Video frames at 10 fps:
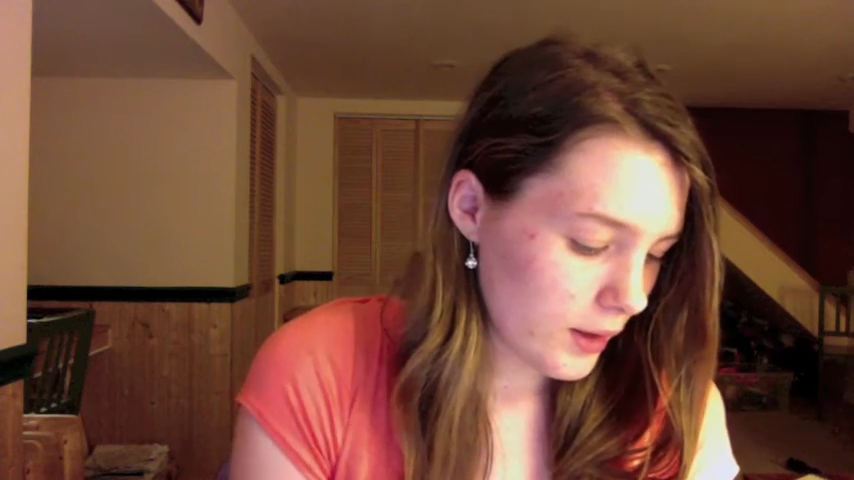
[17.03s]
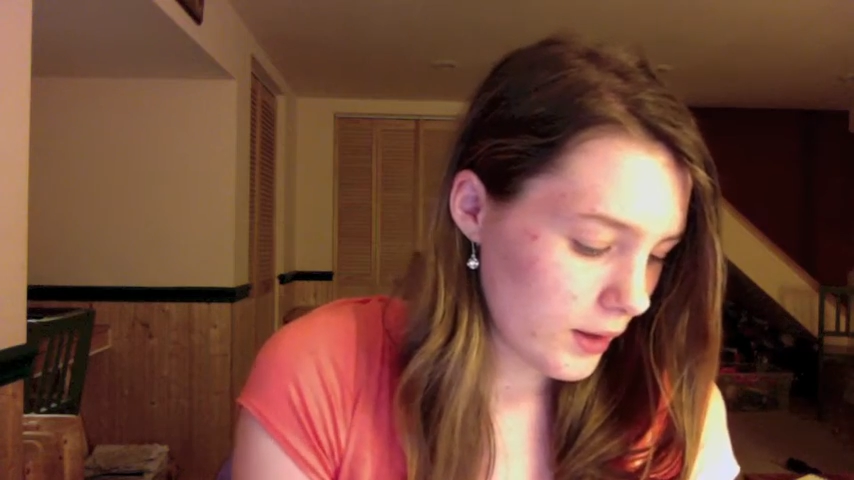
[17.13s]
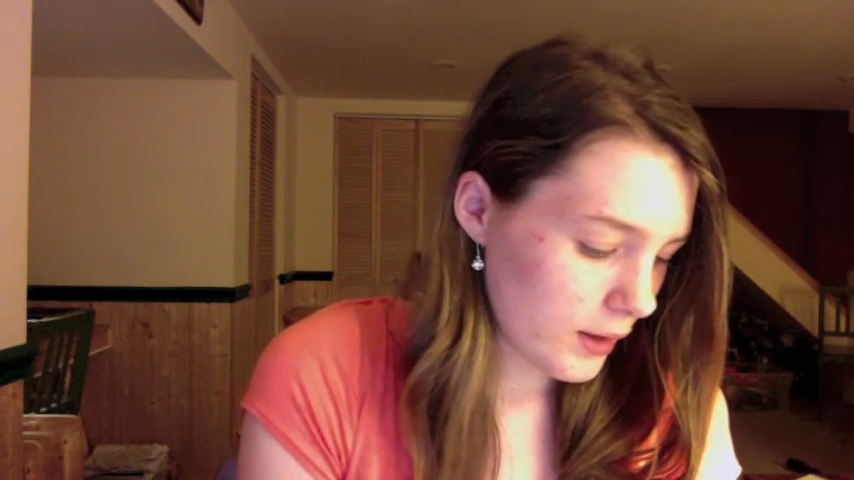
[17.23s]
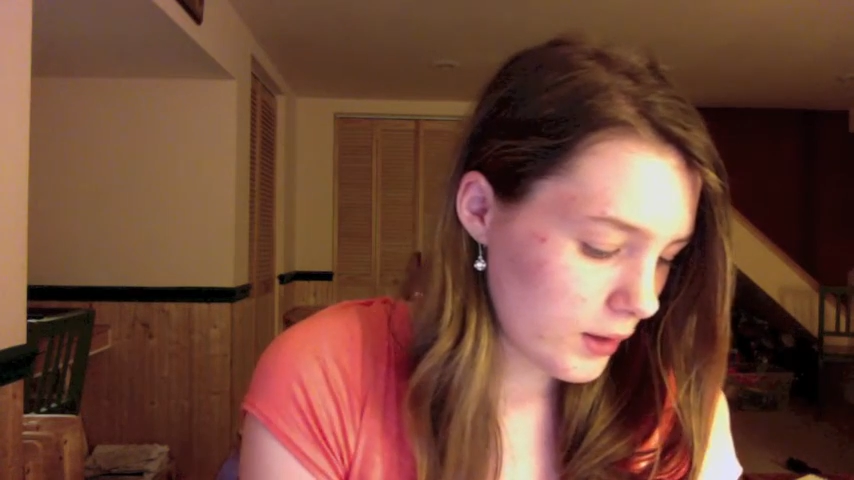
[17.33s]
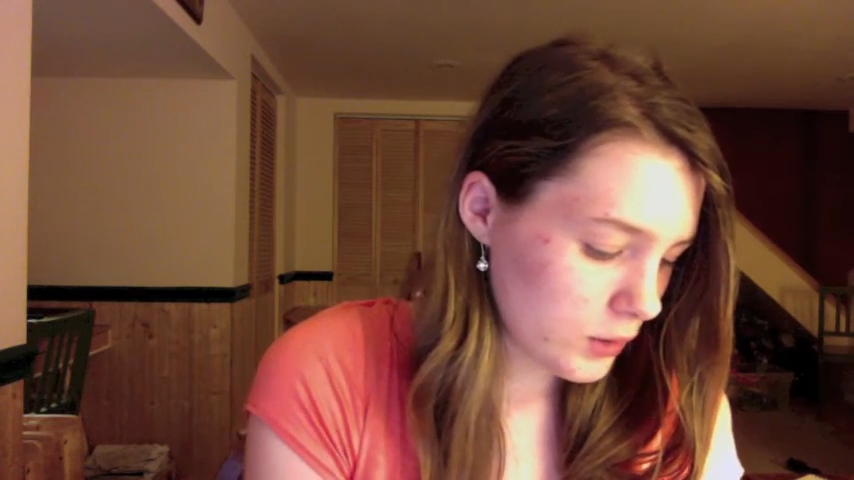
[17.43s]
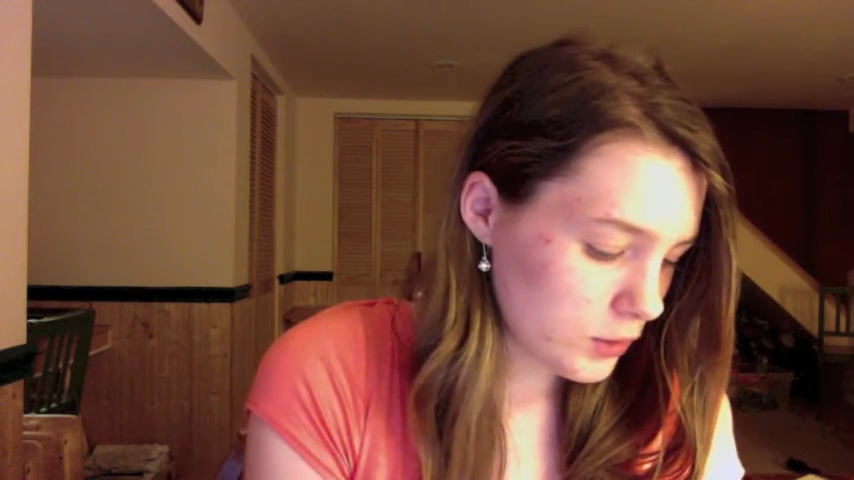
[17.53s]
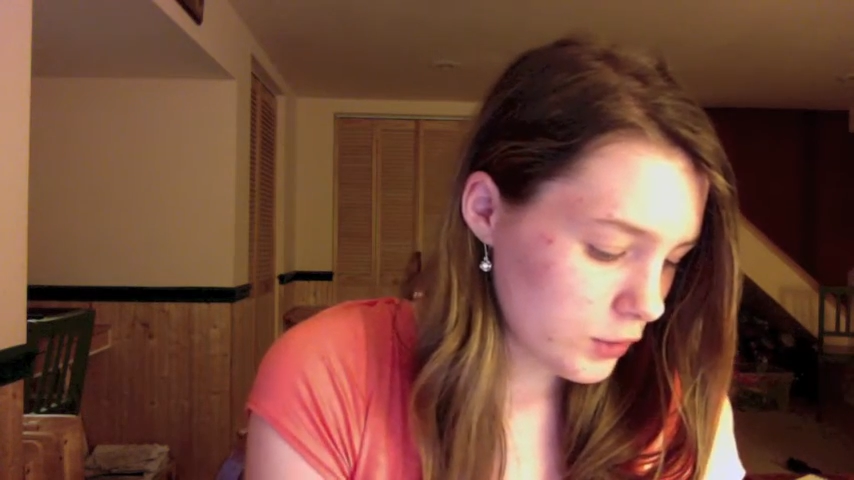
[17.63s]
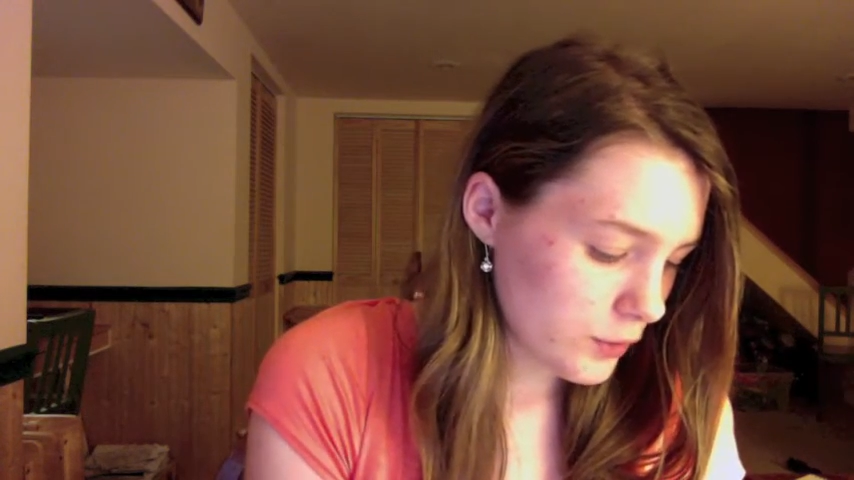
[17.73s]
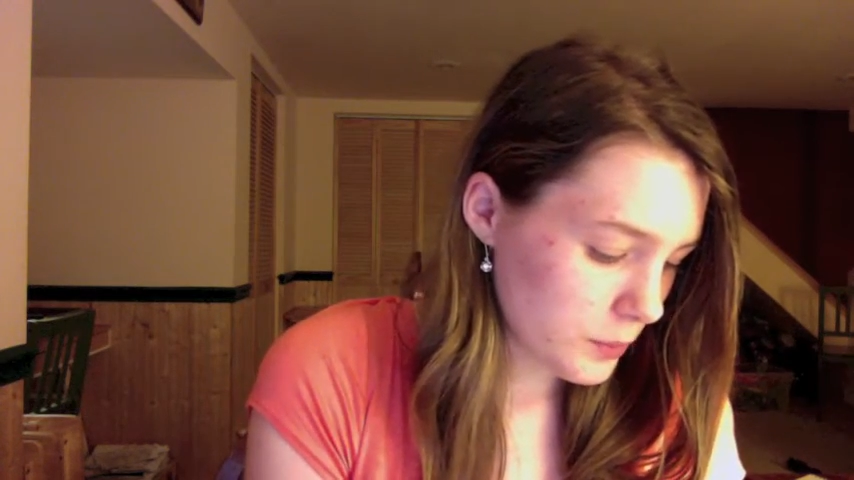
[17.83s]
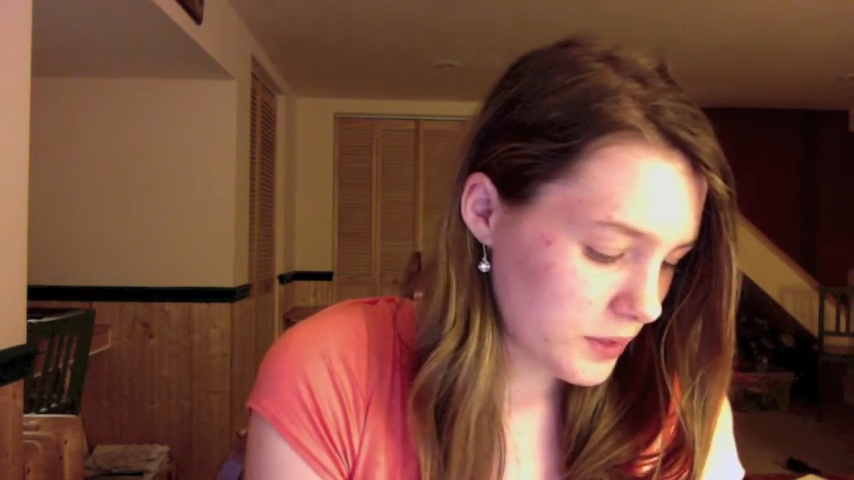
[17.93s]
and also
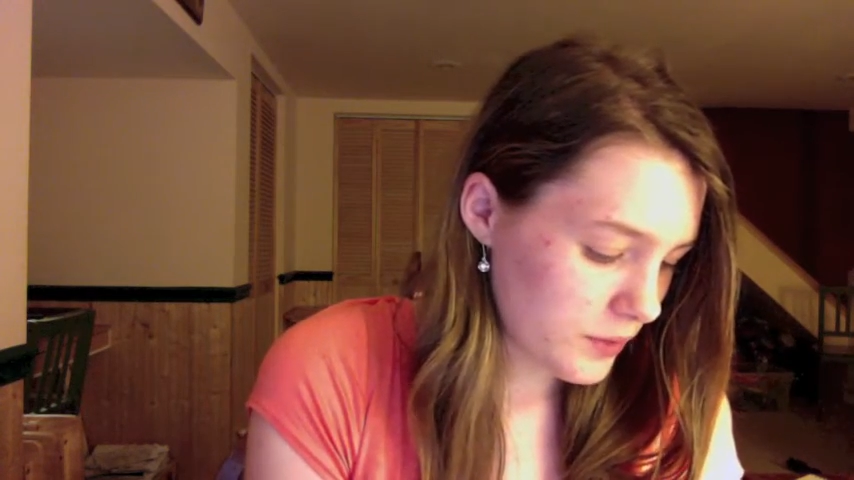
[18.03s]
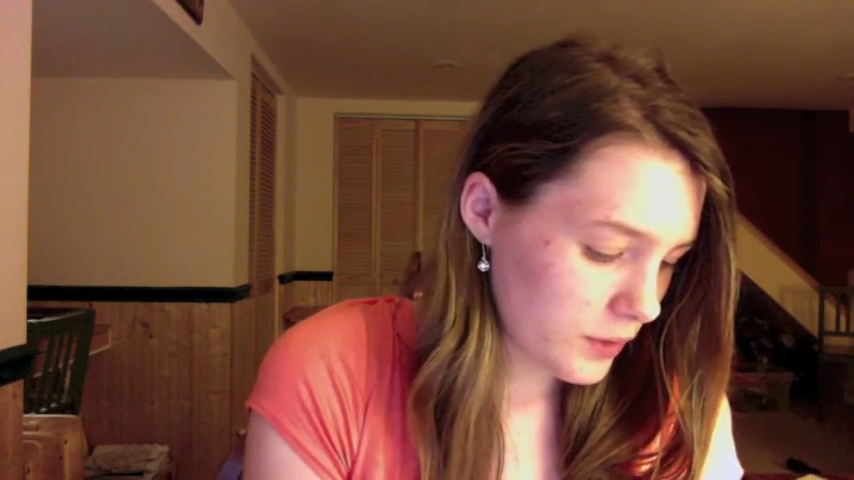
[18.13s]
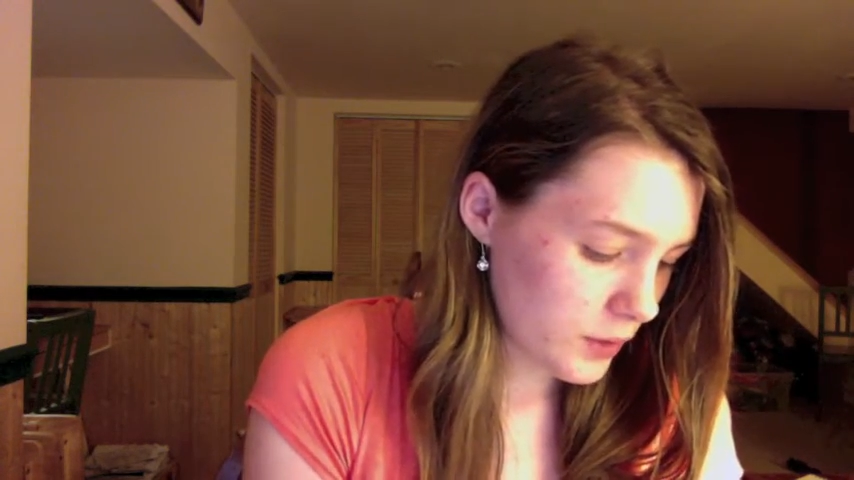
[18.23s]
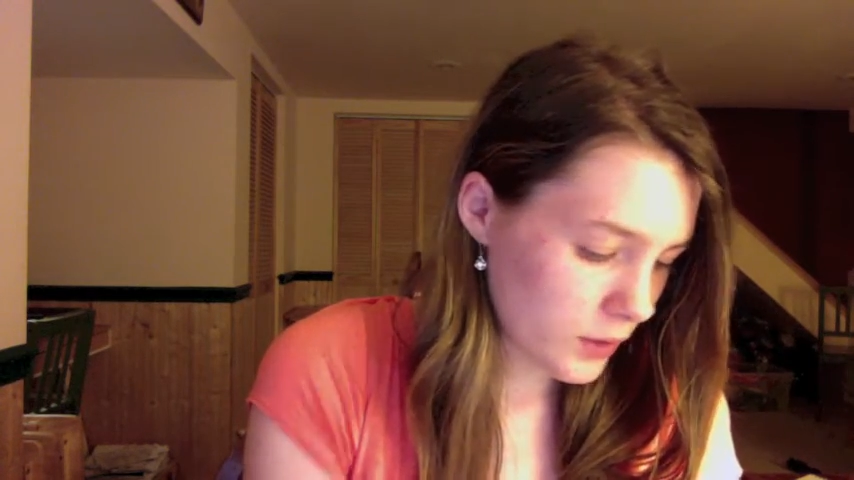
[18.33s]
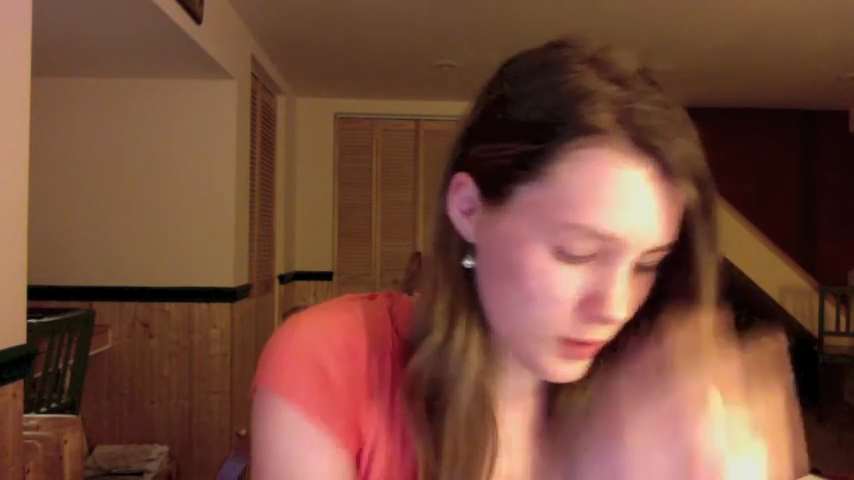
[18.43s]
from DeviantArt